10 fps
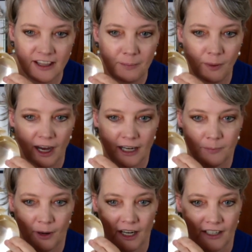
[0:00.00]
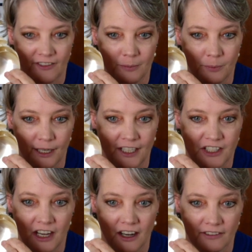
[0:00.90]
the bottom part of it breaks
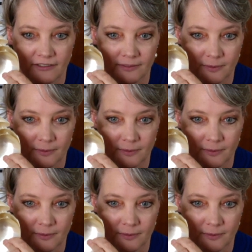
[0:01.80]
off.